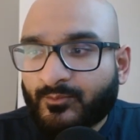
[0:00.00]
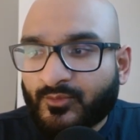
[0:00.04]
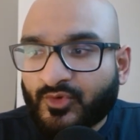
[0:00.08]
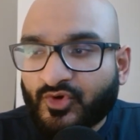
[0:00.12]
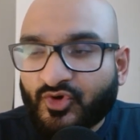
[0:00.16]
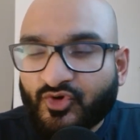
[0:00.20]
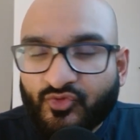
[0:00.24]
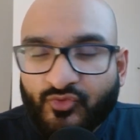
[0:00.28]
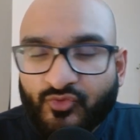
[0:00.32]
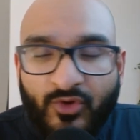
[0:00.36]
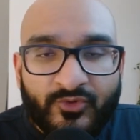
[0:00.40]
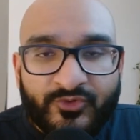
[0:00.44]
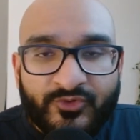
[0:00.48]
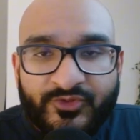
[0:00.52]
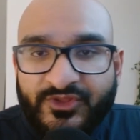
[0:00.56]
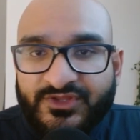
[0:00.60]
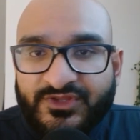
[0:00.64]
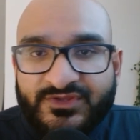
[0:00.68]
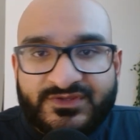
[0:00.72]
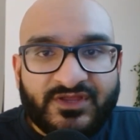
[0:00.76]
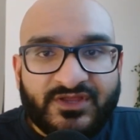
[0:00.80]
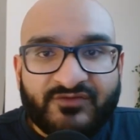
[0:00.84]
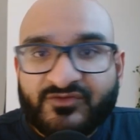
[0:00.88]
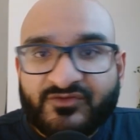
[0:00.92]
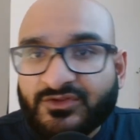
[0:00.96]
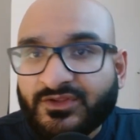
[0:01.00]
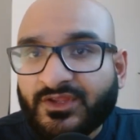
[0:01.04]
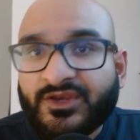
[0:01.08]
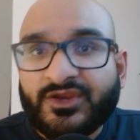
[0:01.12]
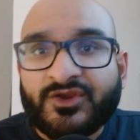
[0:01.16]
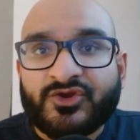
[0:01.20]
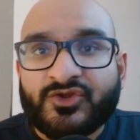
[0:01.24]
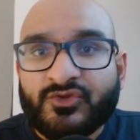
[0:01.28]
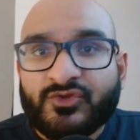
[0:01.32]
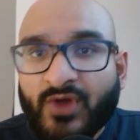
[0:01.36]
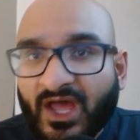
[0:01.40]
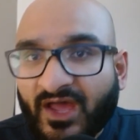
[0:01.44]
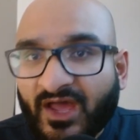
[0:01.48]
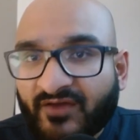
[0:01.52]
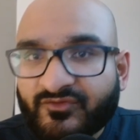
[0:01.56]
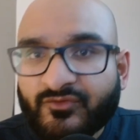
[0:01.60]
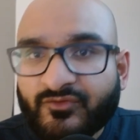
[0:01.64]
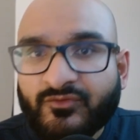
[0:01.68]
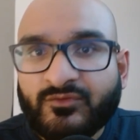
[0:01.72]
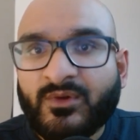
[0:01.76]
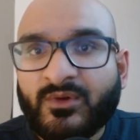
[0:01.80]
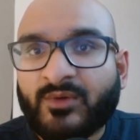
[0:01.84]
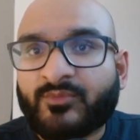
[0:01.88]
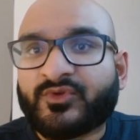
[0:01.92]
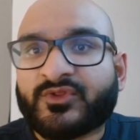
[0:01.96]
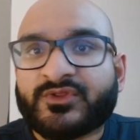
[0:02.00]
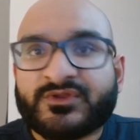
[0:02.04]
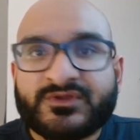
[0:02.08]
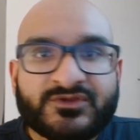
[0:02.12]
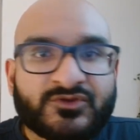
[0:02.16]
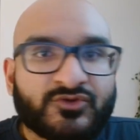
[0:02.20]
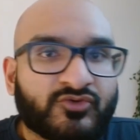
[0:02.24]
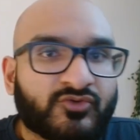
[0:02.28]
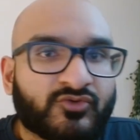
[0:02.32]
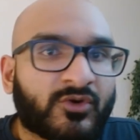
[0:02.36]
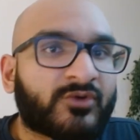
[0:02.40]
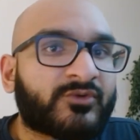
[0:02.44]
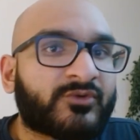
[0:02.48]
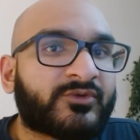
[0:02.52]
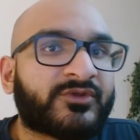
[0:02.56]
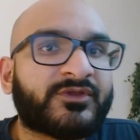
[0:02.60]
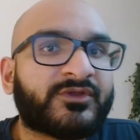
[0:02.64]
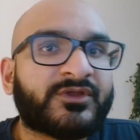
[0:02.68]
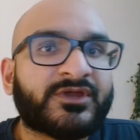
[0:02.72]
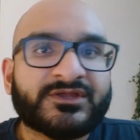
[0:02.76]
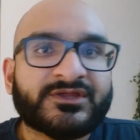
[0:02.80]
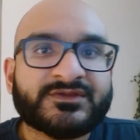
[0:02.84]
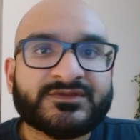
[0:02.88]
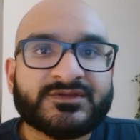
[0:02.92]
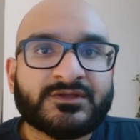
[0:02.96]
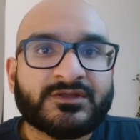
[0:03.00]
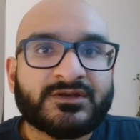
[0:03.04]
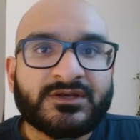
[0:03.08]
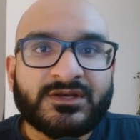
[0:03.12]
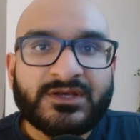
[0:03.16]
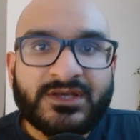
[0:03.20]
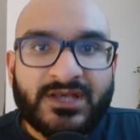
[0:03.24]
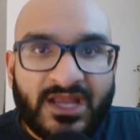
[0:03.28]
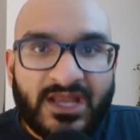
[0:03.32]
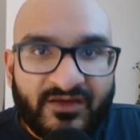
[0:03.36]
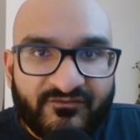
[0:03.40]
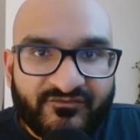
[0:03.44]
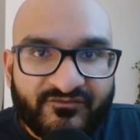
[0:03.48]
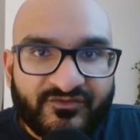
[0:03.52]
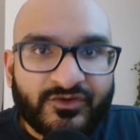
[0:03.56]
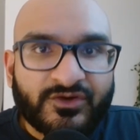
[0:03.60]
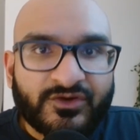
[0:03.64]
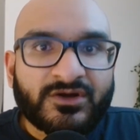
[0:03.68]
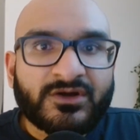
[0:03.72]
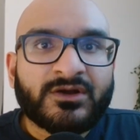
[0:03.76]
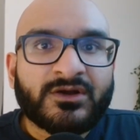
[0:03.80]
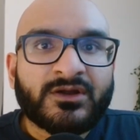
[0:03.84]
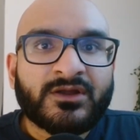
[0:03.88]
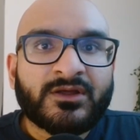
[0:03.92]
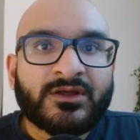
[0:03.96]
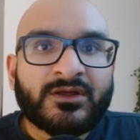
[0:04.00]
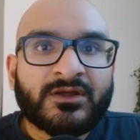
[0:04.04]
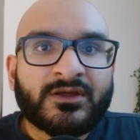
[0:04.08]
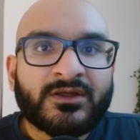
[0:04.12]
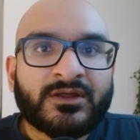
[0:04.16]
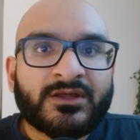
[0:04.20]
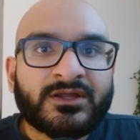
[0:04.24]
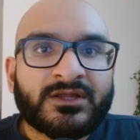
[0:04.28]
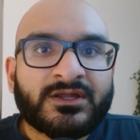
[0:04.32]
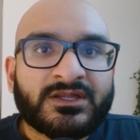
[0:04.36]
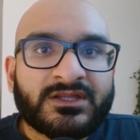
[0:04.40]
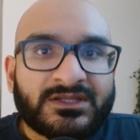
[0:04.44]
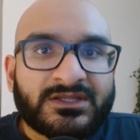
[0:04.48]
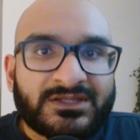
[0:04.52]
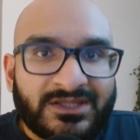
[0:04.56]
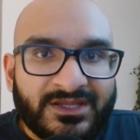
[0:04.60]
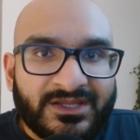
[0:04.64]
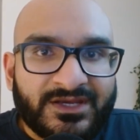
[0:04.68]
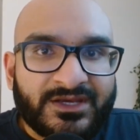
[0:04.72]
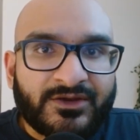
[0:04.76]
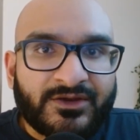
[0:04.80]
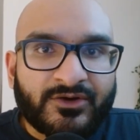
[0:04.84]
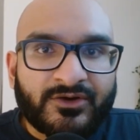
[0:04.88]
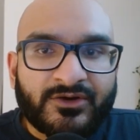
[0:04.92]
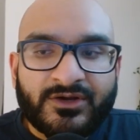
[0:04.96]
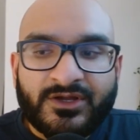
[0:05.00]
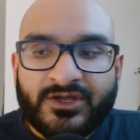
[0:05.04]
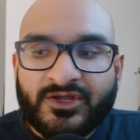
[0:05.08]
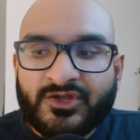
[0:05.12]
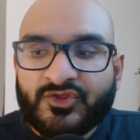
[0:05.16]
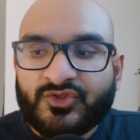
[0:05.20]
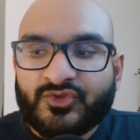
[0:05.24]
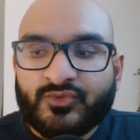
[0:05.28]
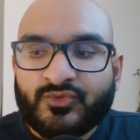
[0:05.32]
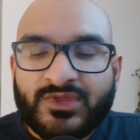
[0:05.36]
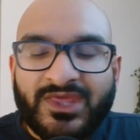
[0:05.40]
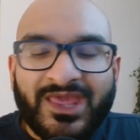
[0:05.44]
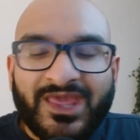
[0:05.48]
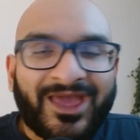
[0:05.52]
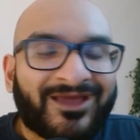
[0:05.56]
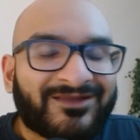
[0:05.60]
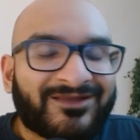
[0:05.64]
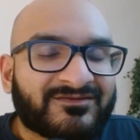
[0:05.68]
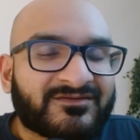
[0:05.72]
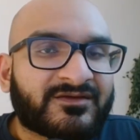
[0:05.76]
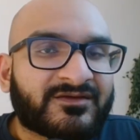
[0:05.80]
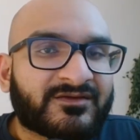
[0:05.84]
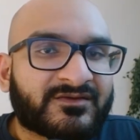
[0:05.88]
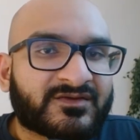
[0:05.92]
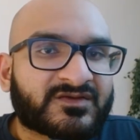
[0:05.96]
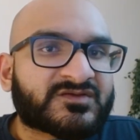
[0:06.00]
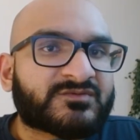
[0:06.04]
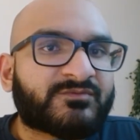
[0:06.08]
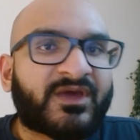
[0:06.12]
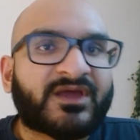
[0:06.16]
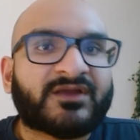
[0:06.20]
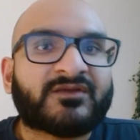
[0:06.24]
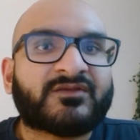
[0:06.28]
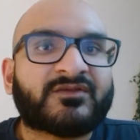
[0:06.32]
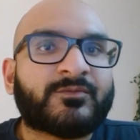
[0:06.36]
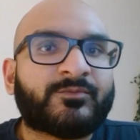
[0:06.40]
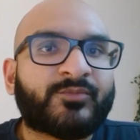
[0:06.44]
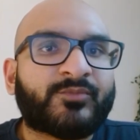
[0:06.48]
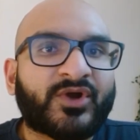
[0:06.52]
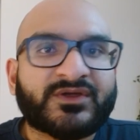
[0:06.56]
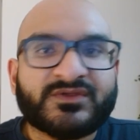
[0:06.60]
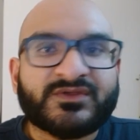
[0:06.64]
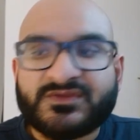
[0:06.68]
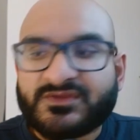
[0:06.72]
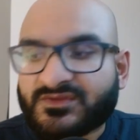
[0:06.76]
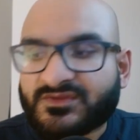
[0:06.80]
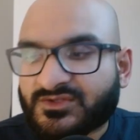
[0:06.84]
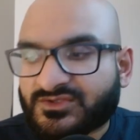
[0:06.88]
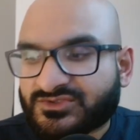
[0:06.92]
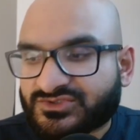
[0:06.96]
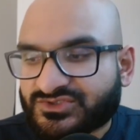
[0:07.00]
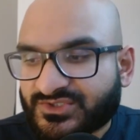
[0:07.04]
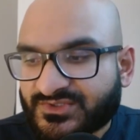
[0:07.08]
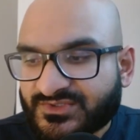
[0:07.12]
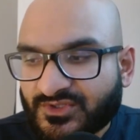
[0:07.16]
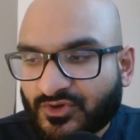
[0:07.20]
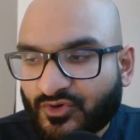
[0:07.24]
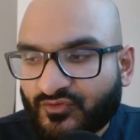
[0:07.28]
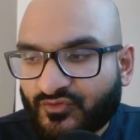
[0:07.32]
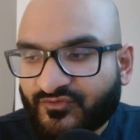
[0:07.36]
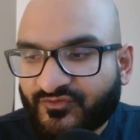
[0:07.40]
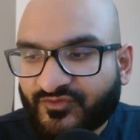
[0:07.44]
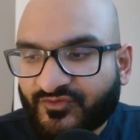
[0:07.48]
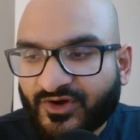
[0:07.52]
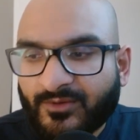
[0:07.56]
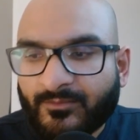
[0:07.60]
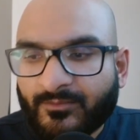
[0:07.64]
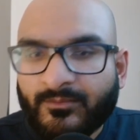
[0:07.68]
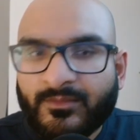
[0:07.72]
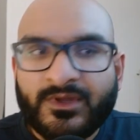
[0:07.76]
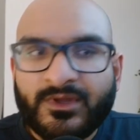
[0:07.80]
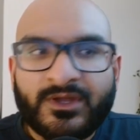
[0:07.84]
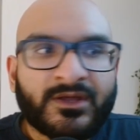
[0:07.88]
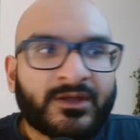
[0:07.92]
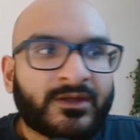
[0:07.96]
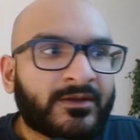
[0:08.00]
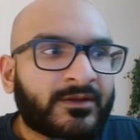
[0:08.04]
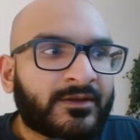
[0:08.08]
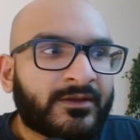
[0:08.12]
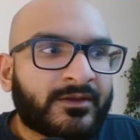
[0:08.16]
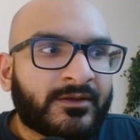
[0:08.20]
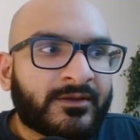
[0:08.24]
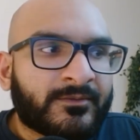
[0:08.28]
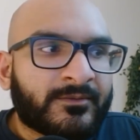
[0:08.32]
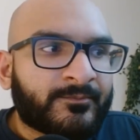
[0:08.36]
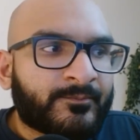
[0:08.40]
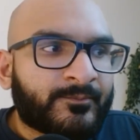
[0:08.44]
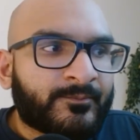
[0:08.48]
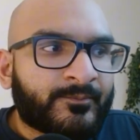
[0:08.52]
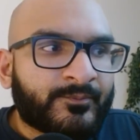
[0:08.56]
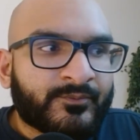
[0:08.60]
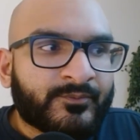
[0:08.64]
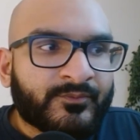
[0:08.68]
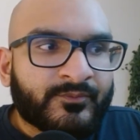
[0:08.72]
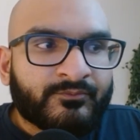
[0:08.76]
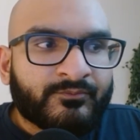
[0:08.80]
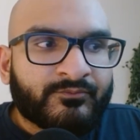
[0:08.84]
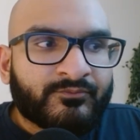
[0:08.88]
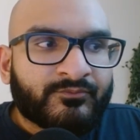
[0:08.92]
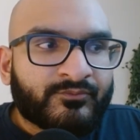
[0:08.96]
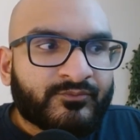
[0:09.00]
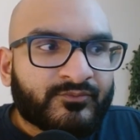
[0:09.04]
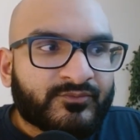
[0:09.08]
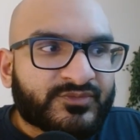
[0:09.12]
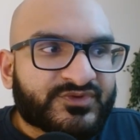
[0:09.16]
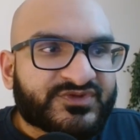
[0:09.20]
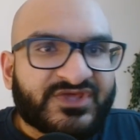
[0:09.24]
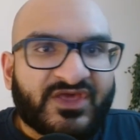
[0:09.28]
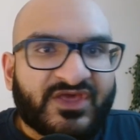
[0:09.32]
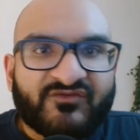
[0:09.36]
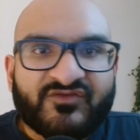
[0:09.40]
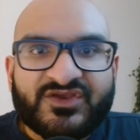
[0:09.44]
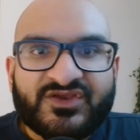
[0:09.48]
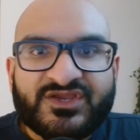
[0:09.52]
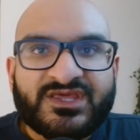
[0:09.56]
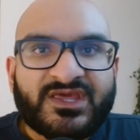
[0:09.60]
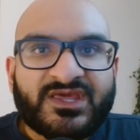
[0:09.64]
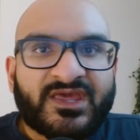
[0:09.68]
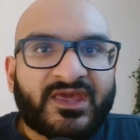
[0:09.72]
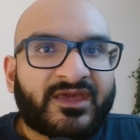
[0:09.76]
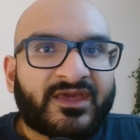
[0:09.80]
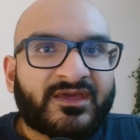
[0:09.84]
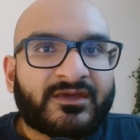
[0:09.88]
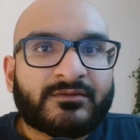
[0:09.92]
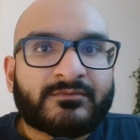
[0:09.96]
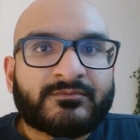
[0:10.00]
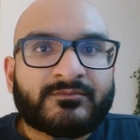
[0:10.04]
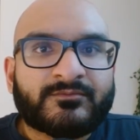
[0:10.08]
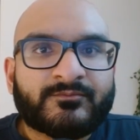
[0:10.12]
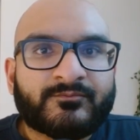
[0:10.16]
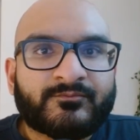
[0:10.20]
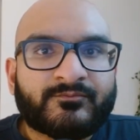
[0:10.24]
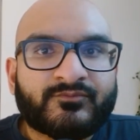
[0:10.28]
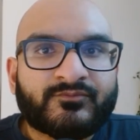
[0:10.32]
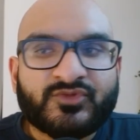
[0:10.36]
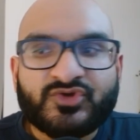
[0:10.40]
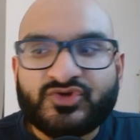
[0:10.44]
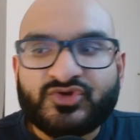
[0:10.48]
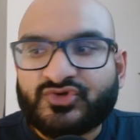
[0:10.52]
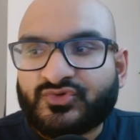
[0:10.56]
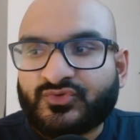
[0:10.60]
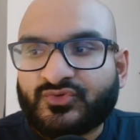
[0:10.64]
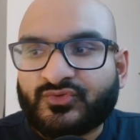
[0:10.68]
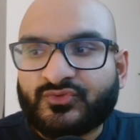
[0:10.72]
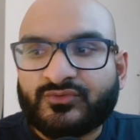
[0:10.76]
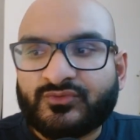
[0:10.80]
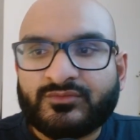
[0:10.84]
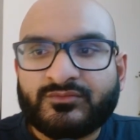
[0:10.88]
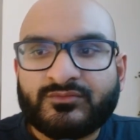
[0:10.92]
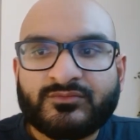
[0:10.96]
Growth is never linear. You have to remember this. Growth is never linear. You can't expect the prices just go from 70K to